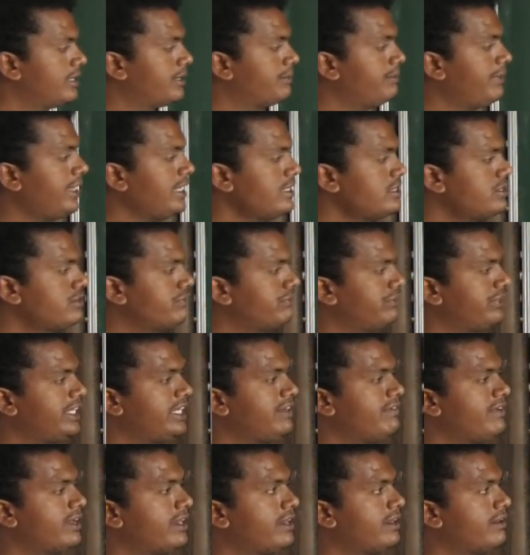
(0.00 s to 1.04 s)
means
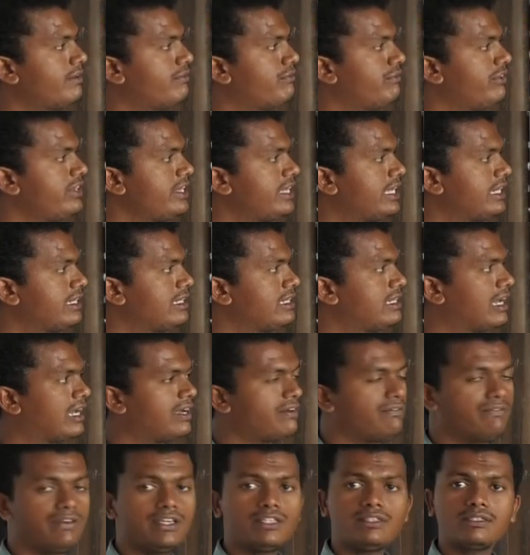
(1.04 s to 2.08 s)
we can
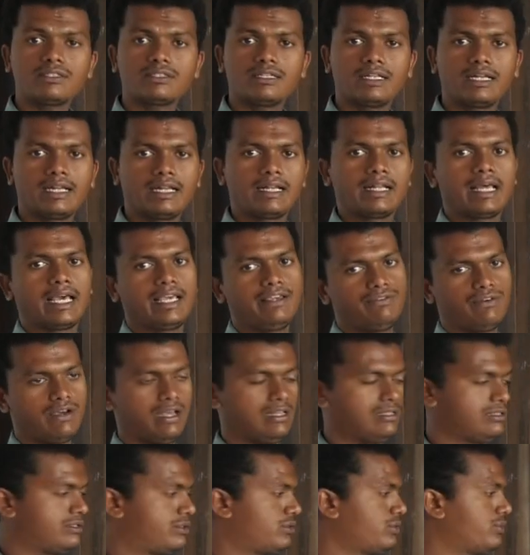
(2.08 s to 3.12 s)
cut with knife
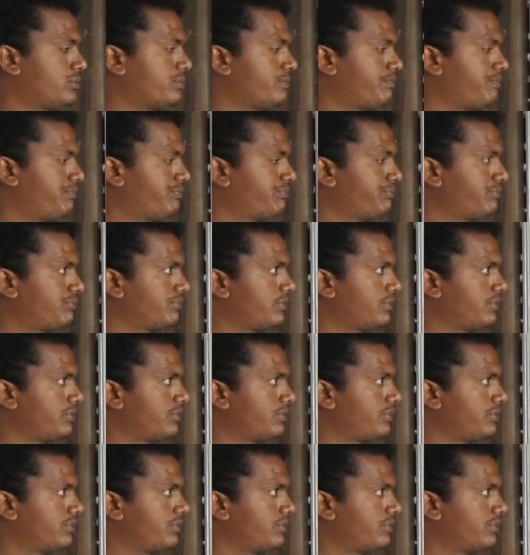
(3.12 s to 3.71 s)
also.